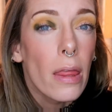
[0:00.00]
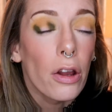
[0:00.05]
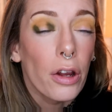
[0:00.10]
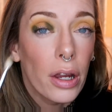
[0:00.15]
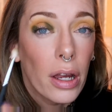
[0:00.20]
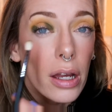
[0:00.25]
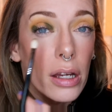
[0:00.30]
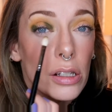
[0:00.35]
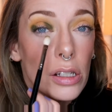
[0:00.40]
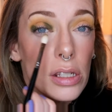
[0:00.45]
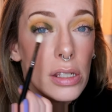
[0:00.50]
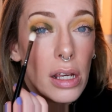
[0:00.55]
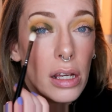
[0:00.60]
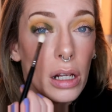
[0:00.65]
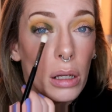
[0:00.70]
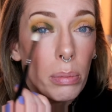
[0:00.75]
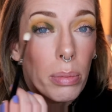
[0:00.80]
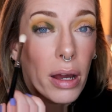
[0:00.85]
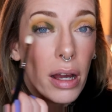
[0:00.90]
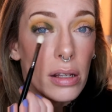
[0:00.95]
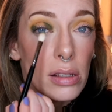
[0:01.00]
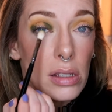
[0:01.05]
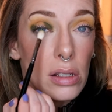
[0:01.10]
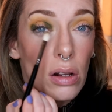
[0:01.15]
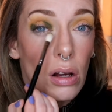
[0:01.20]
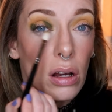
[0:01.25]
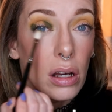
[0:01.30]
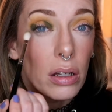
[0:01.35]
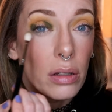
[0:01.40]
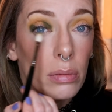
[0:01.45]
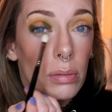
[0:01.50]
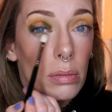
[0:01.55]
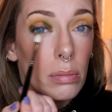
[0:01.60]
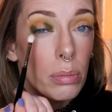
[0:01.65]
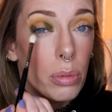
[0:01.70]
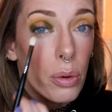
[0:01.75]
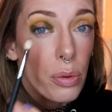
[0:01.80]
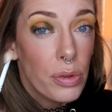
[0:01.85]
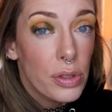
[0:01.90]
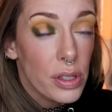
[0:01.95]
All right, I just kind of packed it on
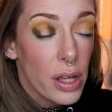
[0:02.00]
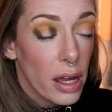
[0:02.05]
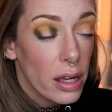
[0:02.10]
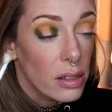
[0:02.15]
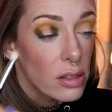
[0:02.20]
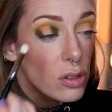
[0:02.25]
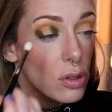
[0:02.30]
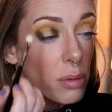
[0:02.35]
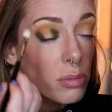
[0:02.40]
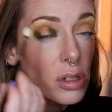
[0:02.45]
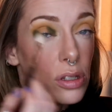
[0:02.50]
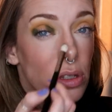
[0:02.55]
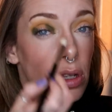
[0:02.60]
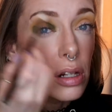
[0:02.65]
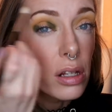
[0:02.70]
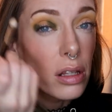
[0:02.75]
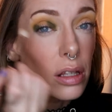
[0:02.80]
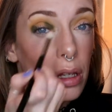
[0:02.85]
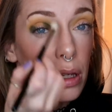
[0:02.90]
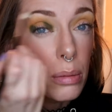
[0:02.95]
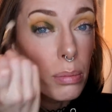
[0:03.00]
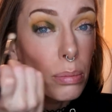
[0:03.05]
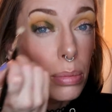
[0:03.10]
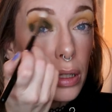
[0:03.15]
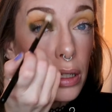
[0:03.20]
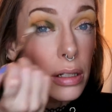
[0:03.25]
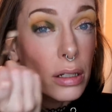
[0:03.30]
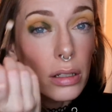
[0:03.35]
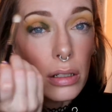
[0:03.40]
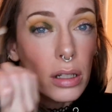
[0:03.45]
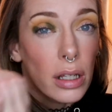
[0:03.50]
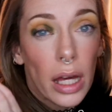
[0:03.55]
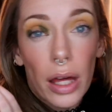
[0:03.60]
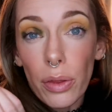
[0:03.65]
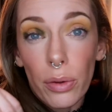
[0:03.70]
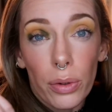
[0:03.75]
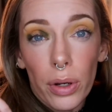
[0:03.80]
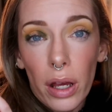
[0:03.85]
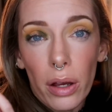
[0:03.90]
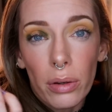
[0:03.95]
both sides, so I'm just gonna like blend it
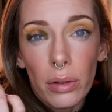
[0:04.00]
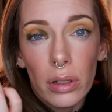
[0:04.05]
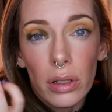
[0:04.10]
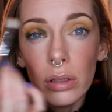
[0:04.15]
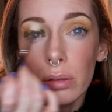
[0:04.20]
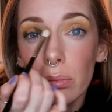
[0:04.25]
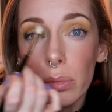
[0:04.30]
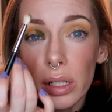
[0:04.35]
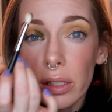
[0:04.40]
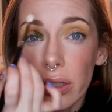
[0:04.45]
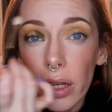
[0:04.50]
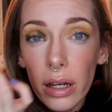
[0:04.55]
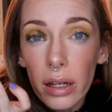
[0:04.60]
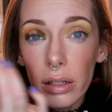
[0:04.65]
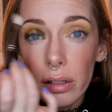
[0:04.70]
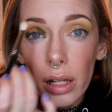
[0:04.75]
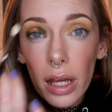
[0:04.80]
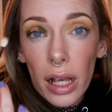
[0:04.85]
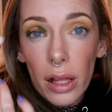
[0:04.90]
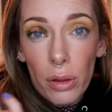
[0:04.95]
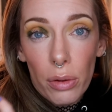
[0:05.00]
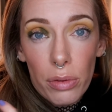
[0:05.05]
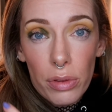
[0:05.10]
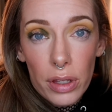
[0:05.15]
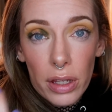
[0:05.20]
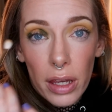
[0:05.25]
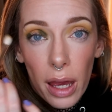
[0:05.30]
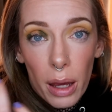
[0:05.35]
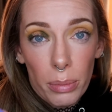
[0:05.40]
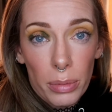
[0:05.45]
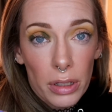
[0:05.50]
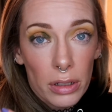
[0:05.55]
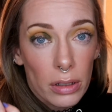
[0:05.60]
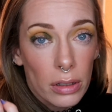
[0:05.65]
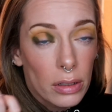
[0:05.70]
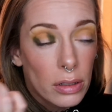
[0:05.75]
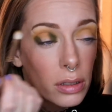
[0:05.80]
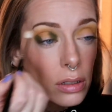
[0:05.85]
together now and make that halo thing happen.